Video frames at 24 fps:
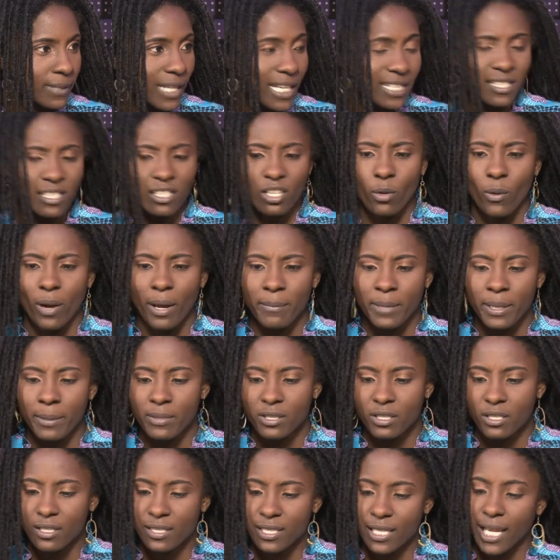That is how I'm
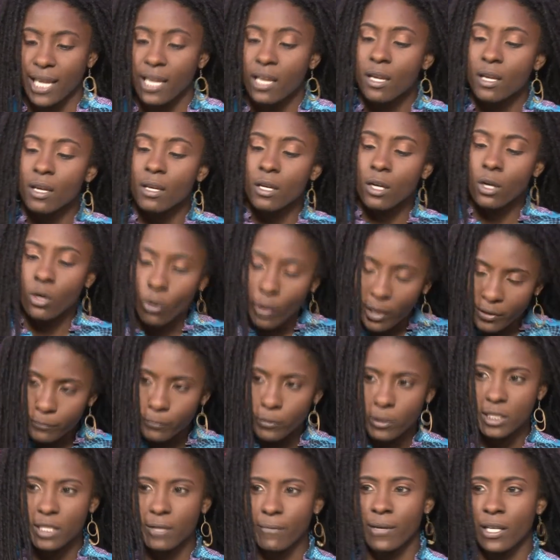able to say, go in
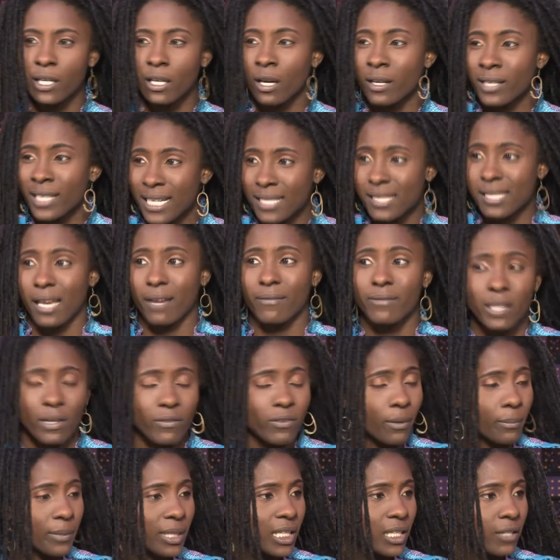front of an audience I've
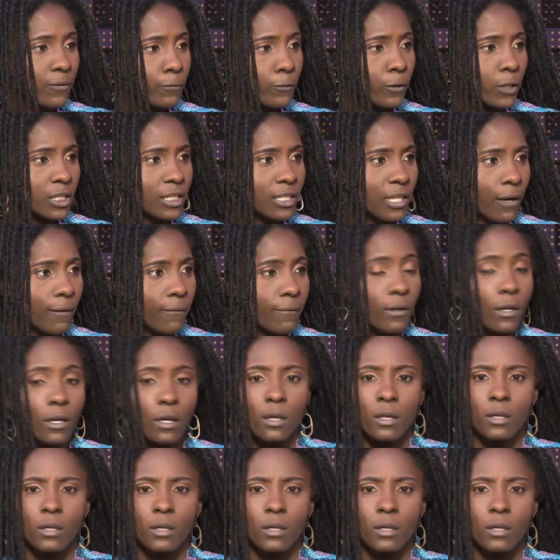never been in front of,